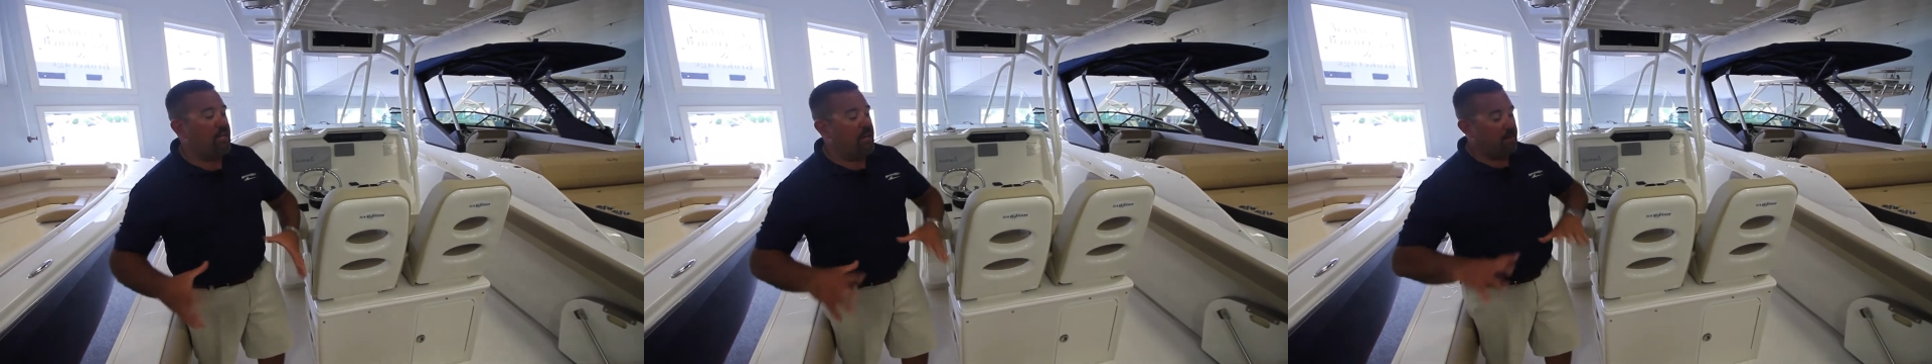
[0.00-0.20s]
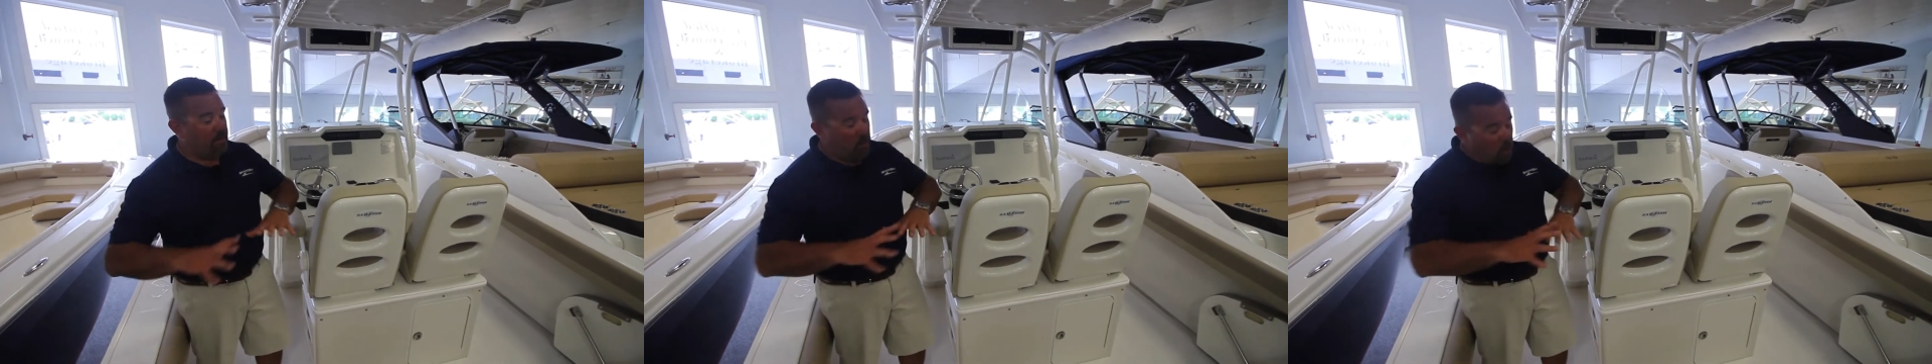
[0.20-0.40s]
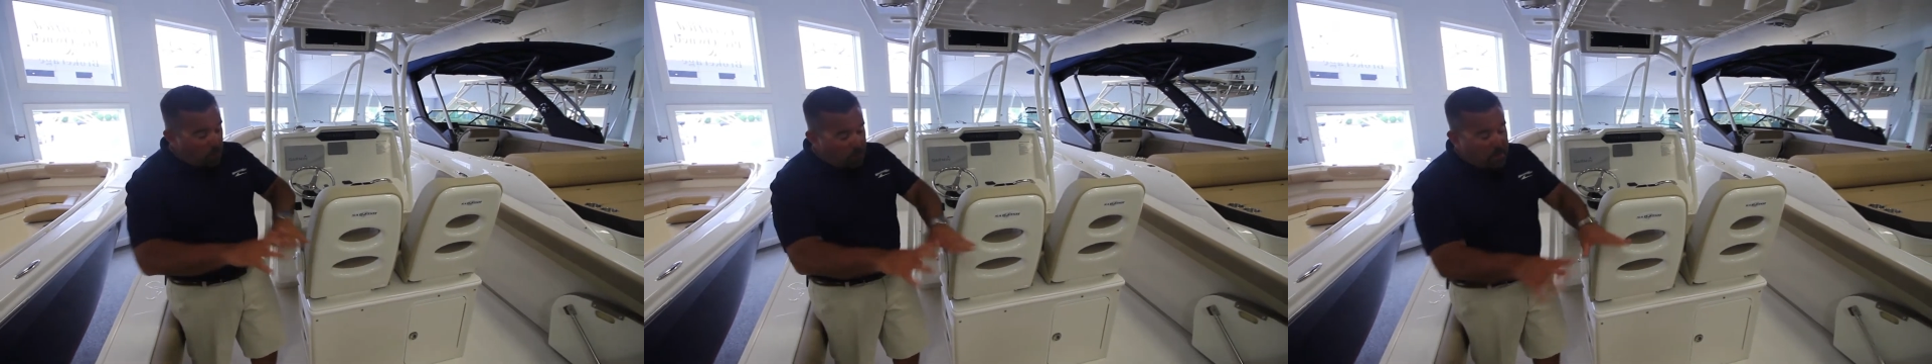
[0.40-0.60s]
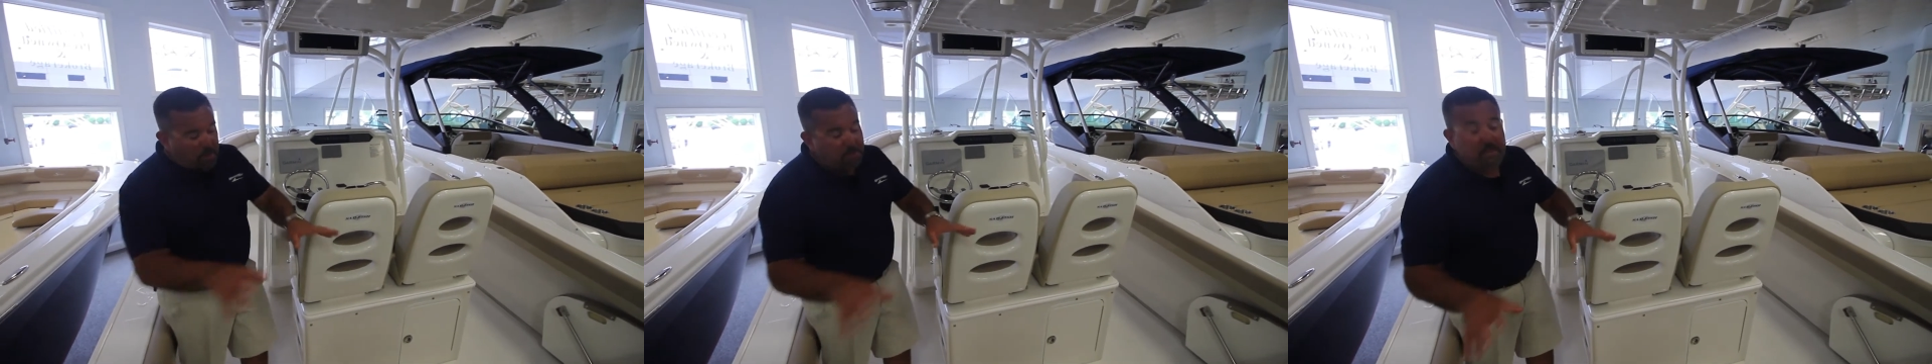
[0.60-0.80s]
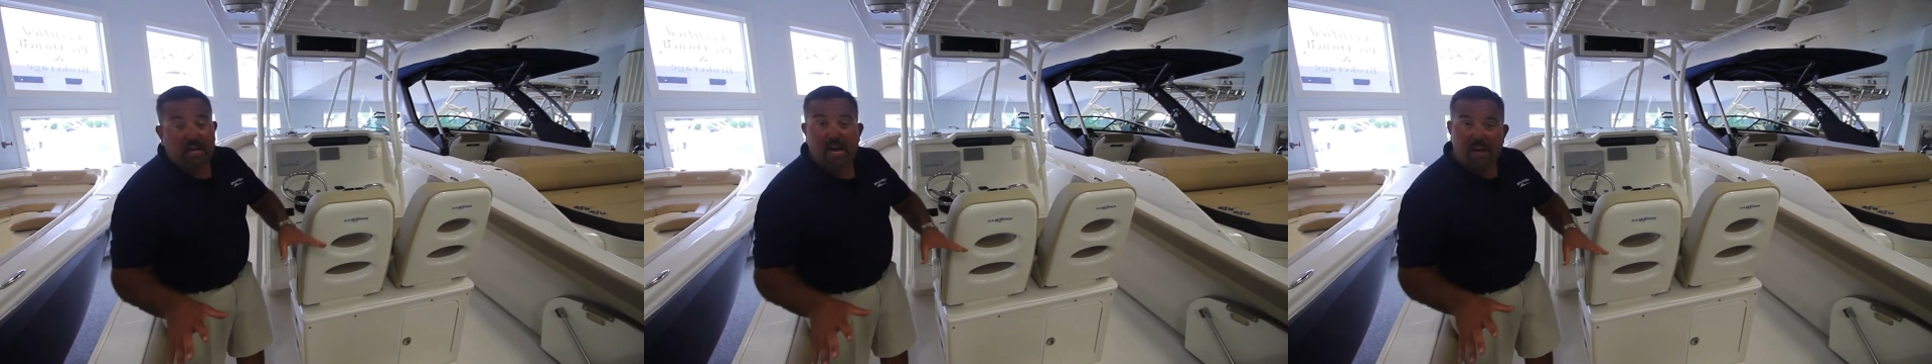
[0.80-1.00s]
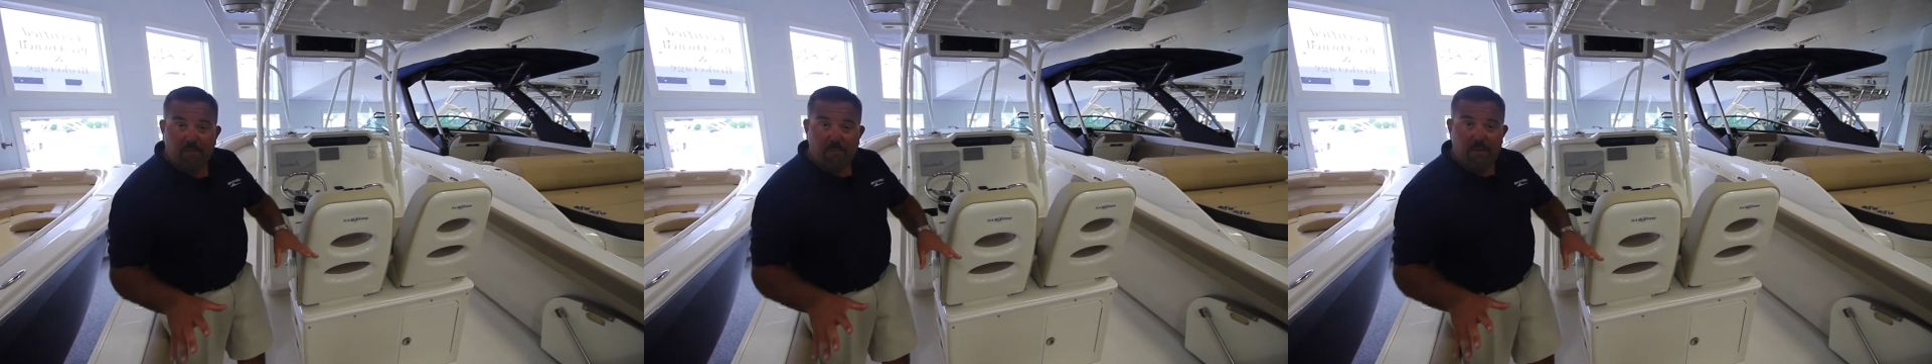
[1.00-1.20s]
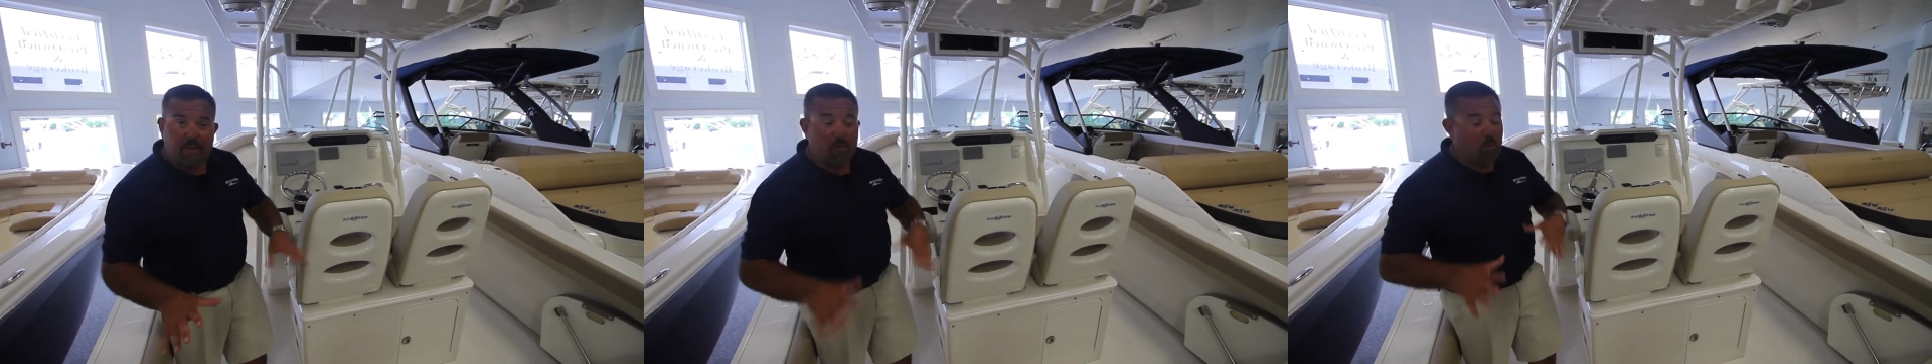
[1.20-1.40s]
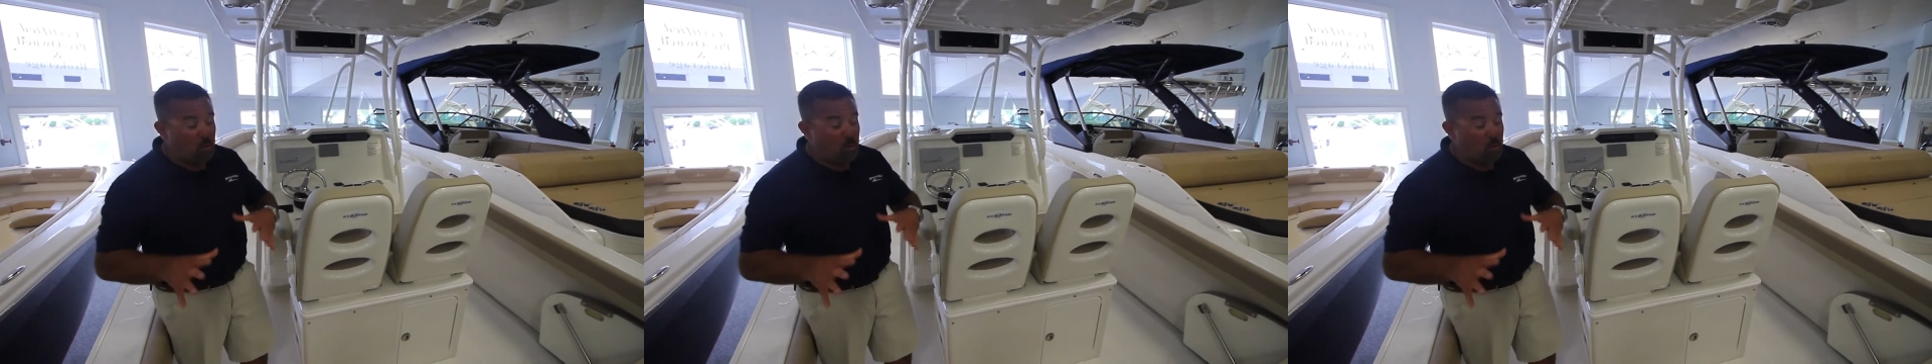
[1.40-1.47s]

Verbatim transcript: to open up the cockpit